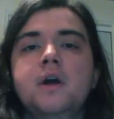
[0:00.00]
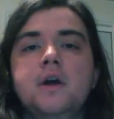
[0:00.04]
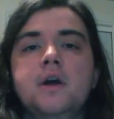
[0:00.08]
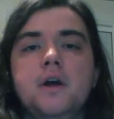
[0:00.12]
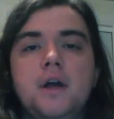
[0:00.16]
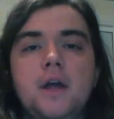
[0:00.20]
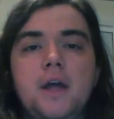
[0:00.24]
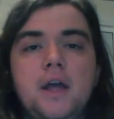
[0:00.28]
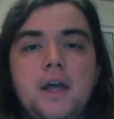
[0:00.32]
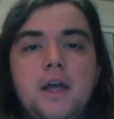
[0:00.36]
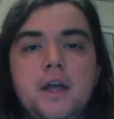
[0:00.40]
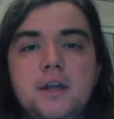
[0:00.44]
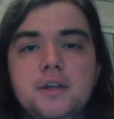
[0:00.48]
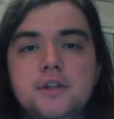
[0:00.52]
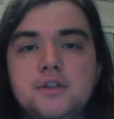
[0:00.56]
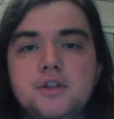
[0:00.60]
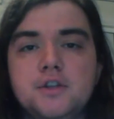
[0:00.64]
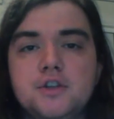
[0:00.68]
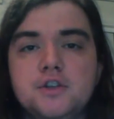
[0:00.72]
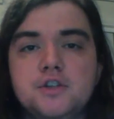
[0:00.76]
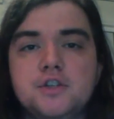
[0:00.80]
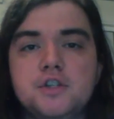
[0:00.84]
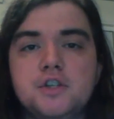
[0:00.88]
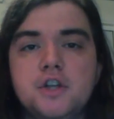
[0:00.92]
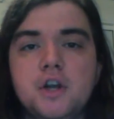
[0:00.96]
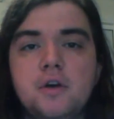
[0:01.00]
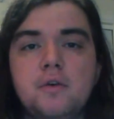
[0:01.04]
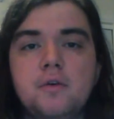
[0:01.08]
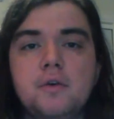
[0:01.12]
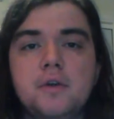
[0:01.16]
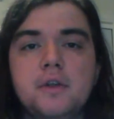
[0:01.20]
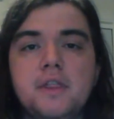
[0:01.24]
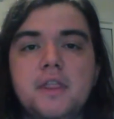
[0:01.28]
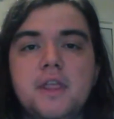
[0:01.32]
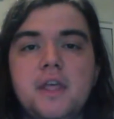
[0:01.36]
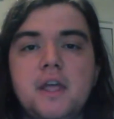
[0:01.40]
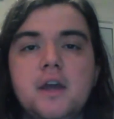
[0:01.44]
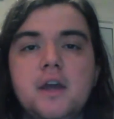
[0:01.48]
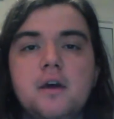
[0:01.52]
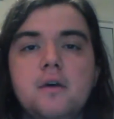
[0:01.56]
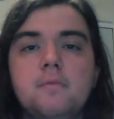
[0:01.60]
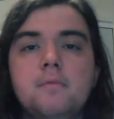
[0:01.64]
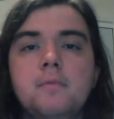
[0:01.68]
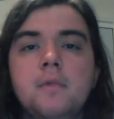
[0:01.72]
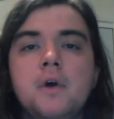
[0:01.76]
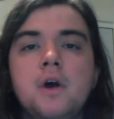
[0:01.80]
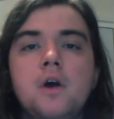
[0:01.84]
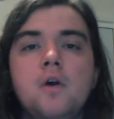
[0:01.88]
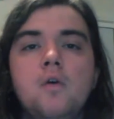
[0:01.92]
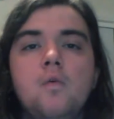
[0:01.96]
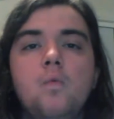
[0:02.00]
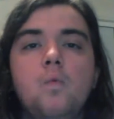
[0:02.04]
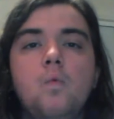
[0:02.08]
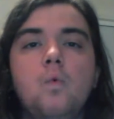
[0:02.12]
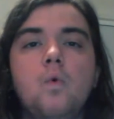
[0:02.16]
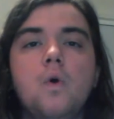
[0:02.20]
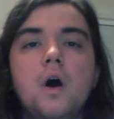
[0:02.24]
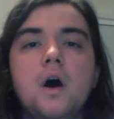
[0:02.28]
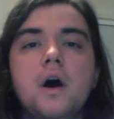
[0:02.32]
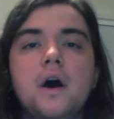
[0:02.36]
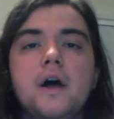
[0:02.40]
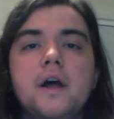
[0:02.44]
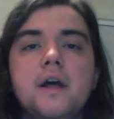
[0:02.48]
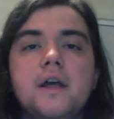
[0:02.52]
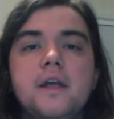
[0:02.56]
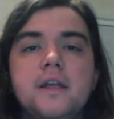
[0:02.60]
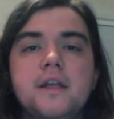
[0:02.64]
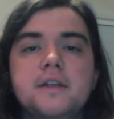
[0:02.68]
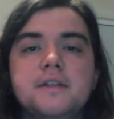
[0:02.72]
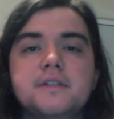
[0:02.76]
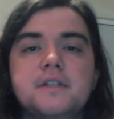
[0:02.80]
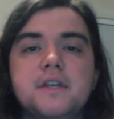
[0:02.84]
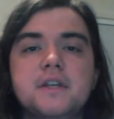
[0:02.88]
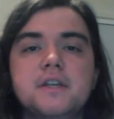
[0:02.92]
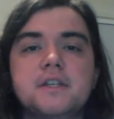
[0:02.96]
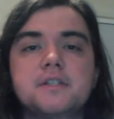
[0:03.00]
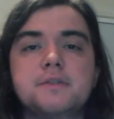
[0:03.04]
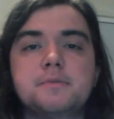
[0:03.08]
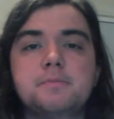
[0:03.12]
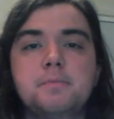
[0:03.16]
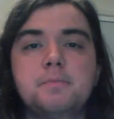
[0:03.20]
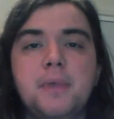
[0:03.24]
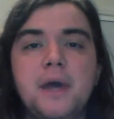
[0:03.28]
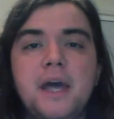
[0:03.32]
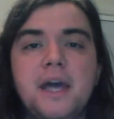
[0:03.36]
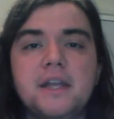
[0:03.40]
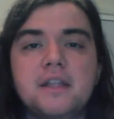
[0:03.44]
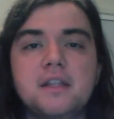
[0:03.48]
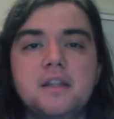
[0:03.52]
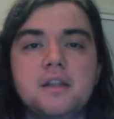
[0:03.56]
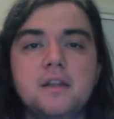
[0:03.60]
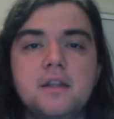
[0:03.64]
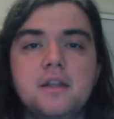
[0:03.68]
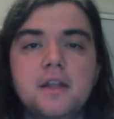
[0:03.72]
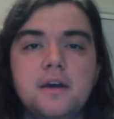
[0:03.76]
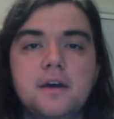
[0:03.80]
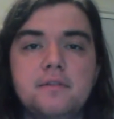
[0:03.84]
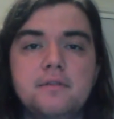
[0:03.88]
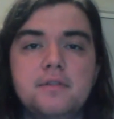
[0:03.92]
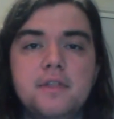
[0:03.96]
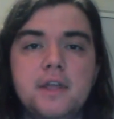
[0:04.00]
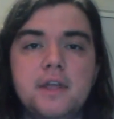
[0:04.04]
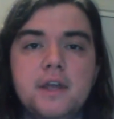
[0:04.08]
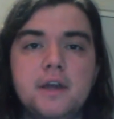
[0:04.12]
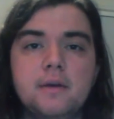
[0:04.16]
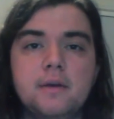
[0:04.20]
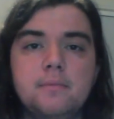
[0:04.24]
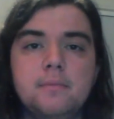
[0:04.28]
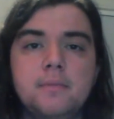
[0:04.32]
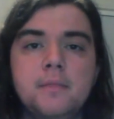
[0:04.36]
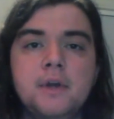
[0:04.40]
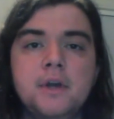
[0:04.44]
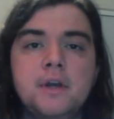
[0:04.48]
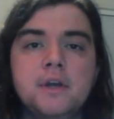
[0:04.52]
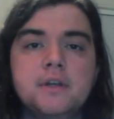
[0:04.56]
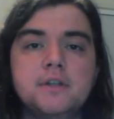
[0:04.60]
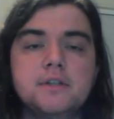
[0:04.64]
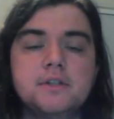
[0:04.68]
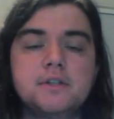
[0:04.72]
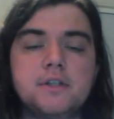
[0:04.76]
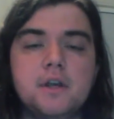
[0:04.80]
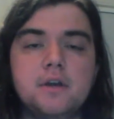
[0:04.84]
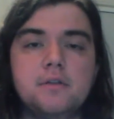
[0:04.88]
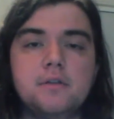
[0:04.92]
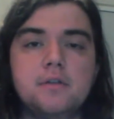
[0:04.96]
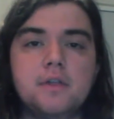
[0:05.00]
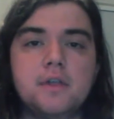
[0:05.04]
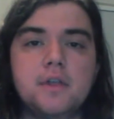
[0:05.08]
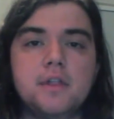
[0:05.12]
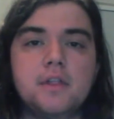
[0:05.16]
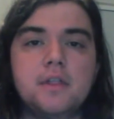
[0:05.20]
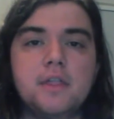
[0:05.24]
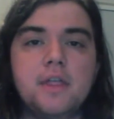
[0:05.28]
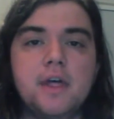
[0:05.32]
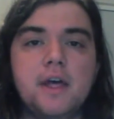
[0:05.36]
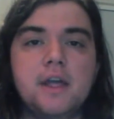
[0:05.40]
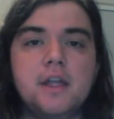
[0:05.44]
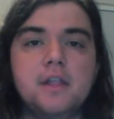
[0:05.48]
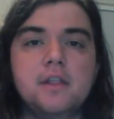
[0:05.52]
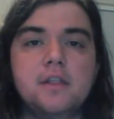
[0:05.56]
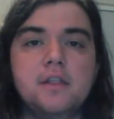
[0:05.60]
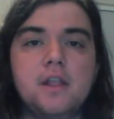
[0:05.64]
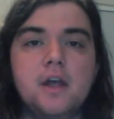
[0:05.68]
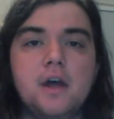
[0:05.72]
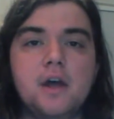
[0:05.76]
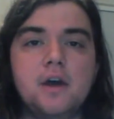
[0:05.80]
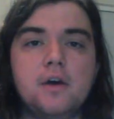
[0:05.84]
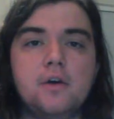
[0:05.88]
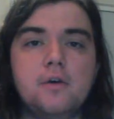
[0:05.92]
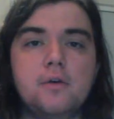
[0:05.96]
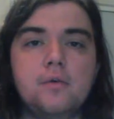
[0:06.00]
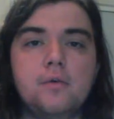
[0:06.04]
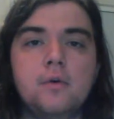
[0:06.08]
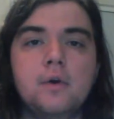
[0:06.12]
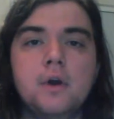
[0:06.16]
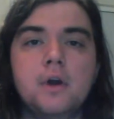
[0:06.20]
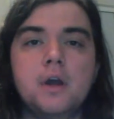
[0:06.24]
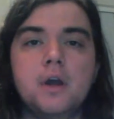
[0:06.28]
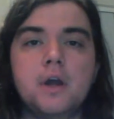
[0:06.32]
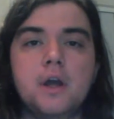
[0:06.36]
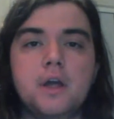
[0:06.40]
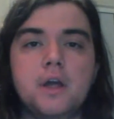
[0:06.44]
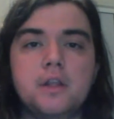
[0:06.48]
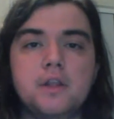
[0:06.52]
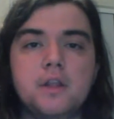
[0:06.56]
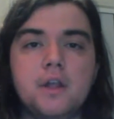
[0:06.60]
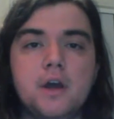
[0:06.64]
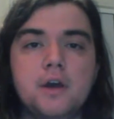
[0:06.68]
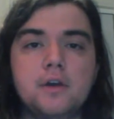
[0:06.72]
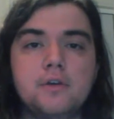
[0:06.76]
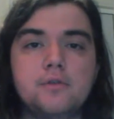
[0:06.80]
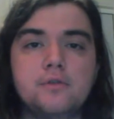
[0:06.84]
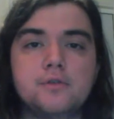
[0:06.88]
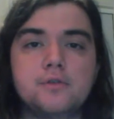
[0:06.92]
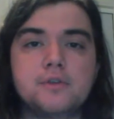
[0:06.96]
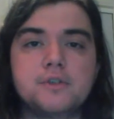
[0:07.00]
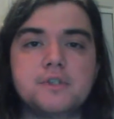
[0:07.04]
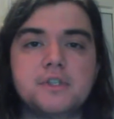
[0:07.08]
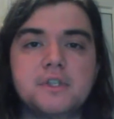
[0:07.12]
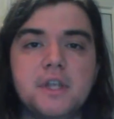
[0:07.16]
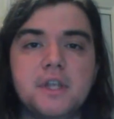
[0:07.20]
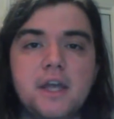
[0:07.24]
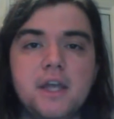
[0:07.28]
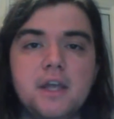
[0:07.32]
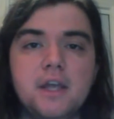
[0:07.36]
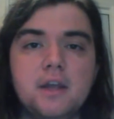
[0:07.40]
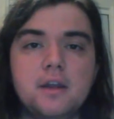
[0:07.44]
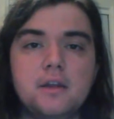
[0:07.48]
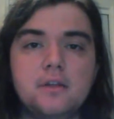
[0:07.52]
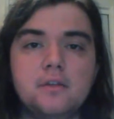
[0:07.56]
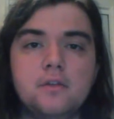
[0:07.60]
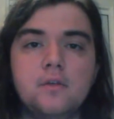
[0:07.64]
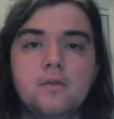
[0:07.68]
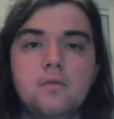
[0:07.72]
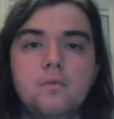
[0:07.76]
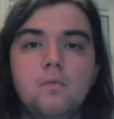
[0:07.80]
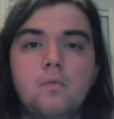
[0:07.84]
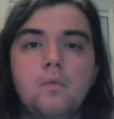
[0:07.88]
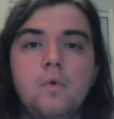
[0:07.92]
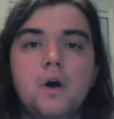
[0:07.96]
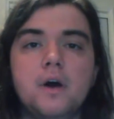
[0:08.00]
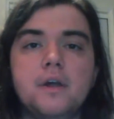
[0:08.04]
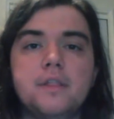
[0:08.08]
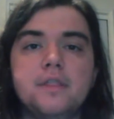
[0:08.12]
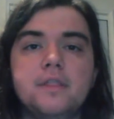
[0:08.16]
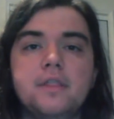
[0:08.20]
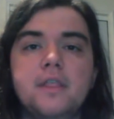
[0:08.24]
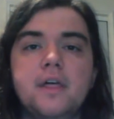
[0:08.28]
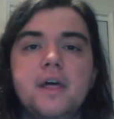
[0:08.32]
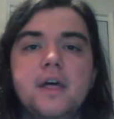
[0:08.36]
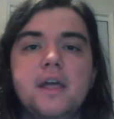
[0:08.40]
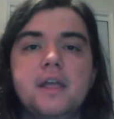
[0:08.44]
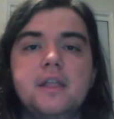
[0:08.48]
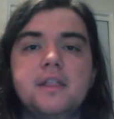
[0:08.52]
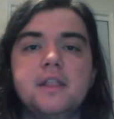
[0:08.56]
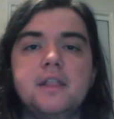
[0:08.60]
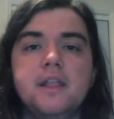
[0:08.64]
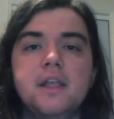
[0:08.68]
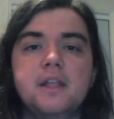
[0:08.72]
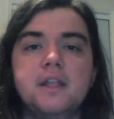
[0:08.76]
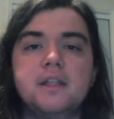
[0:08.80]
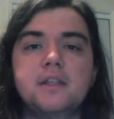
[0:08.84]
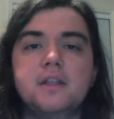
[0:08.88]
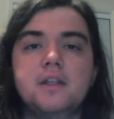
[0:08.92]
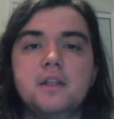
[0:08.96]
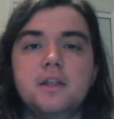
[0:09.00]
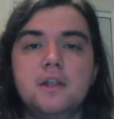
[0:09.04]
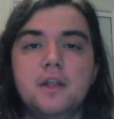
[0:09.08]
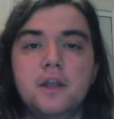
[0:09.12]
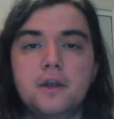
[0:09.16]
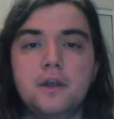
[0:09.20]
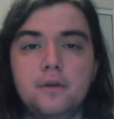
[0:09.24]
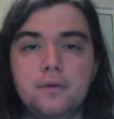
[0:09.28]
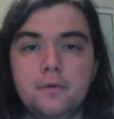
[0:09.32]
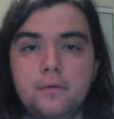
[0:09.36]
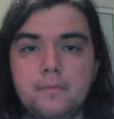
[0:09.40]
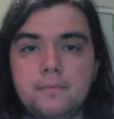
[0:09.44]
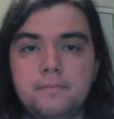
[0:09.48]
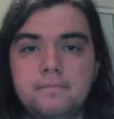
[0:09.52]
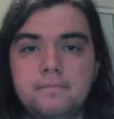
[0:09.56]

and just showing them what is expected of them so that they know and understand what they need to do.